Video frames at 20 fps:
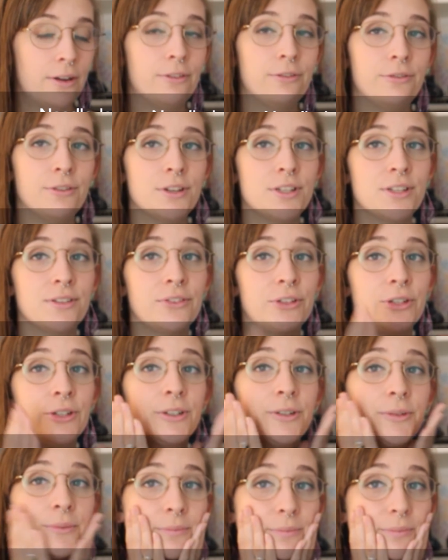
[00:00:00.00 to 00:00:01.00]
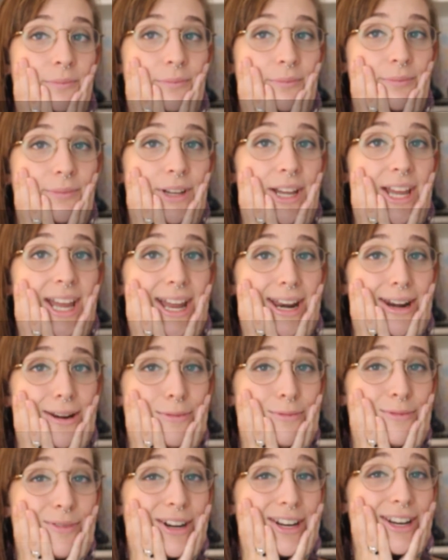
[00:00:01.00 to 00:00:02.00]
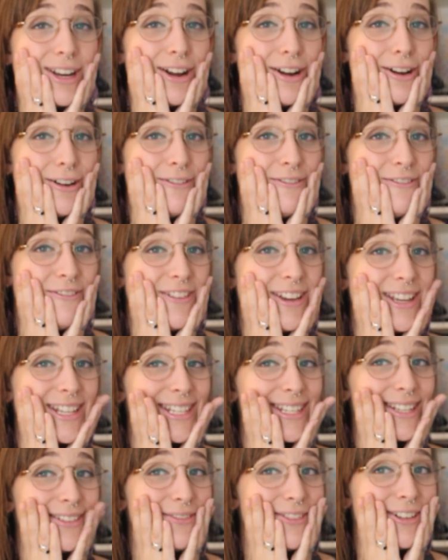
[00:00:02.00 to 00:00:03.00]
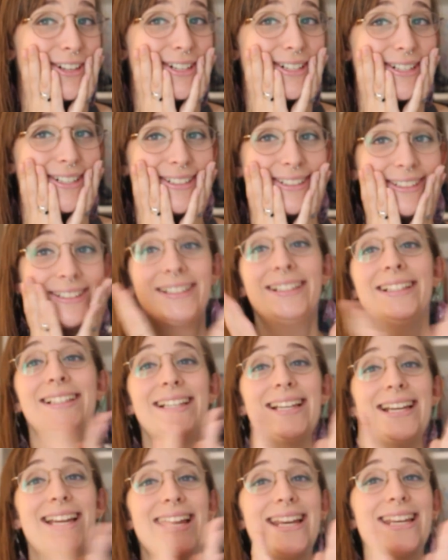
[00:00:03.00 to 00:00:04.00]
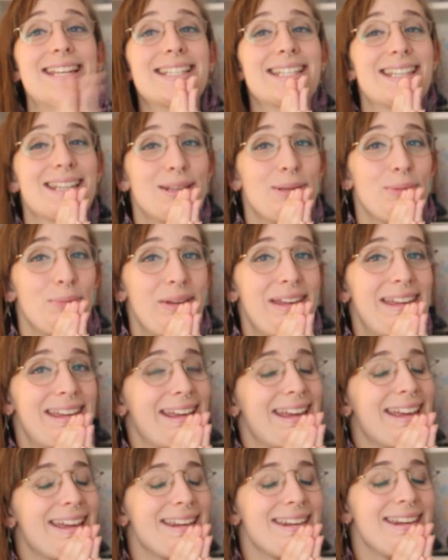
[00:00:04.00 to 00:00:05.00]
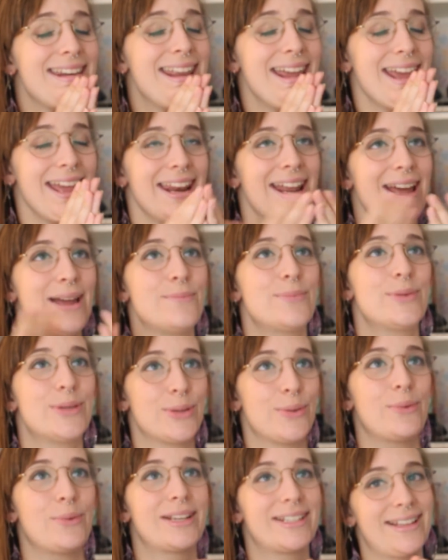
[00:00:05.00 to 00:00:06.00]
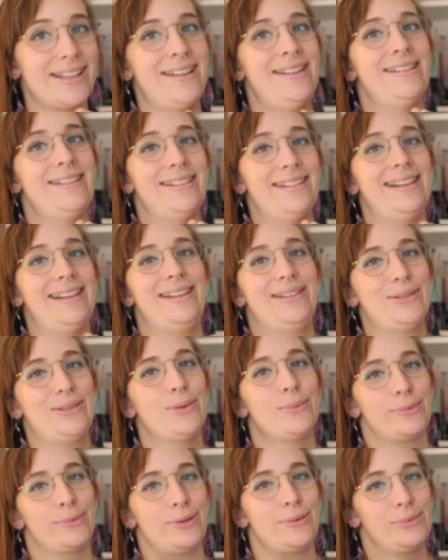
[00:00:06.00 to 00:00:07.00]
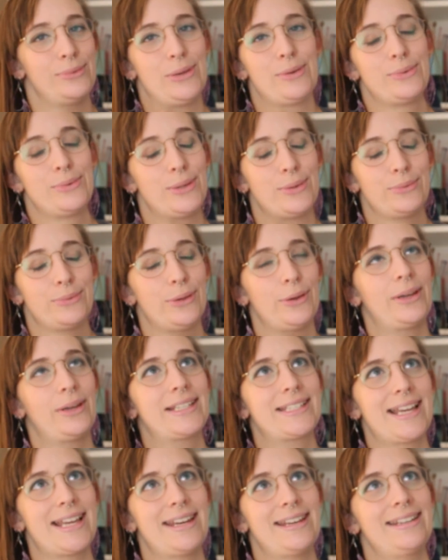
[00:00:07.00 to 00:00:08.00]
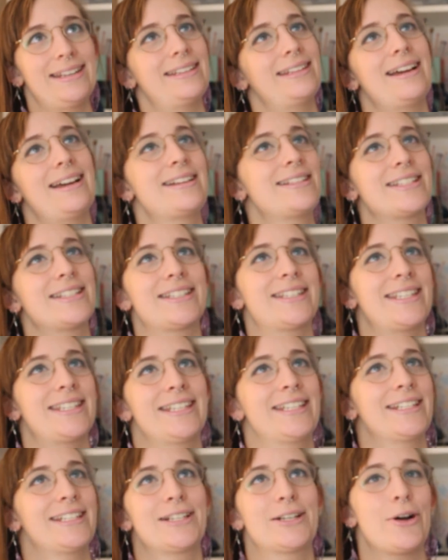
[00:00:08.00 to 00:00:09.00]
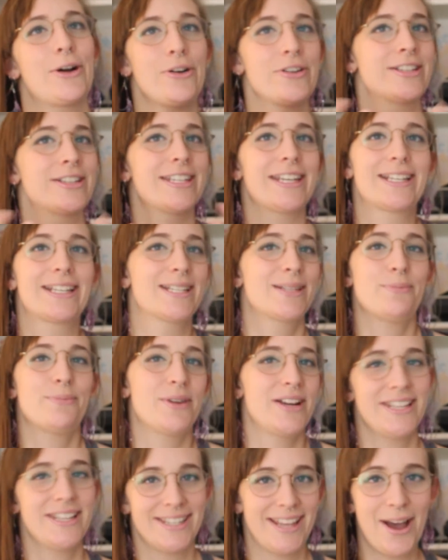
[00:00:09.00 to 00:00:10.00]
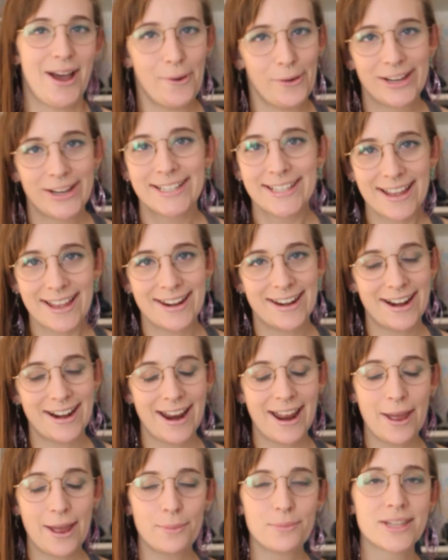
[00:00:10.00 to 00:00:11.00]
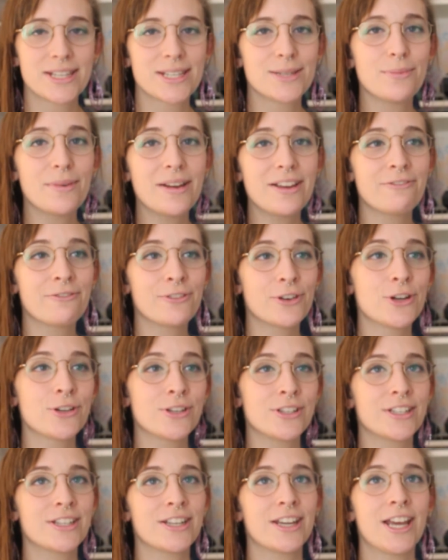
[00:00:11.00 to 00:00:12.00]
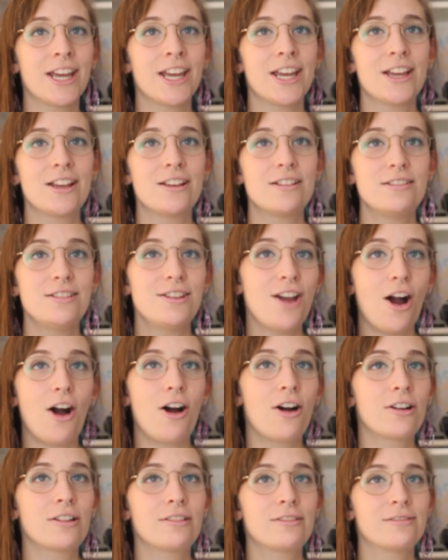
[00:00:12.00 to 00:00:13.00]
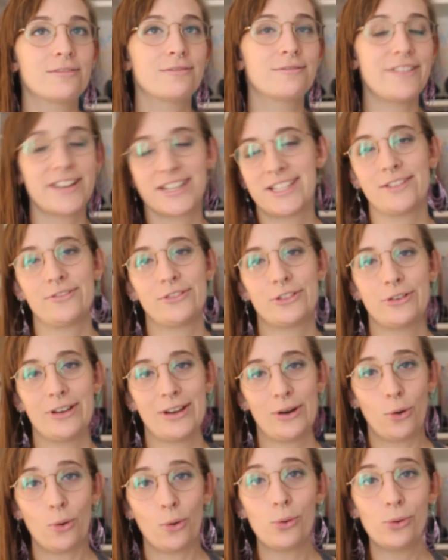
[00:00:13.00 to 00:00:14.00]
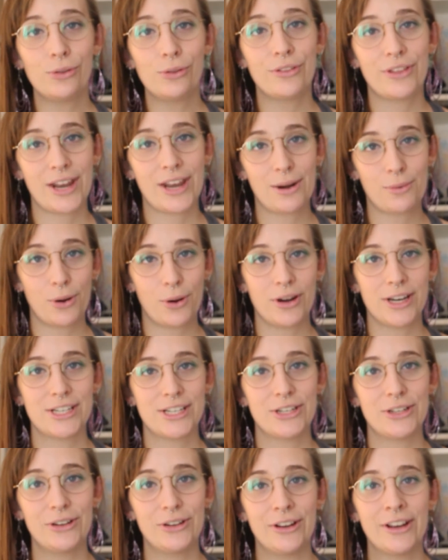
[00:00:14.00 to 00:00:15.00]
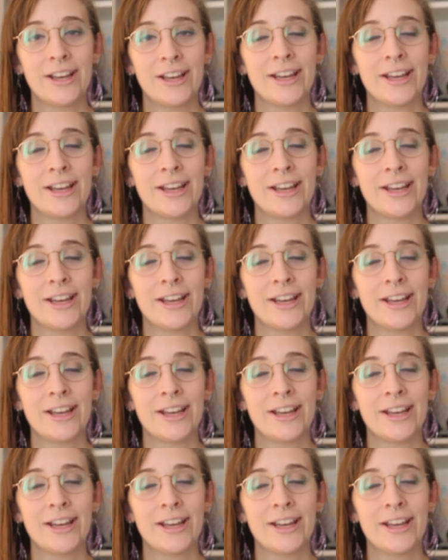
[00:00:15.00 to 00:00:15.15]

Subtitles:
First of all, Edinburgh Yarn Festival! It is this weekend and I'm so excited. So excited. I just can't express how excited I am. This is my first yarn festival at all that I'm going to.